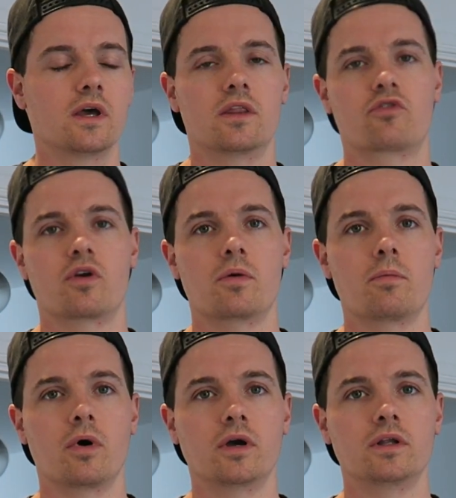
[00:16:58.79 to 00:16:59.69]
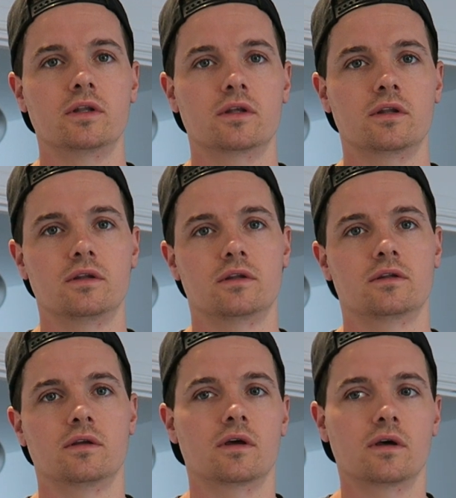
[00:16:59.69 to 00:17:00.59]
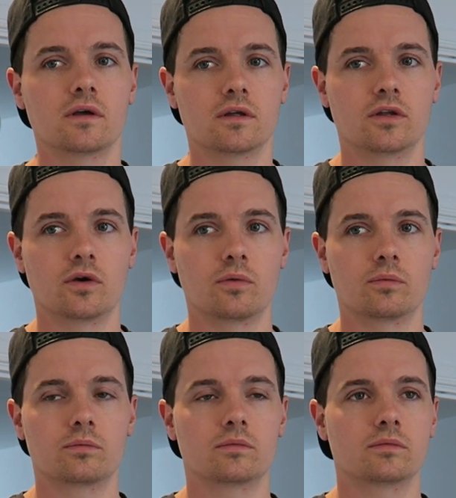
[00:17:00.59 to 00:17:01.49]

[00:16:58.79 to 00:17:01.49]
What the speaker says: in the frame of mind, and you know,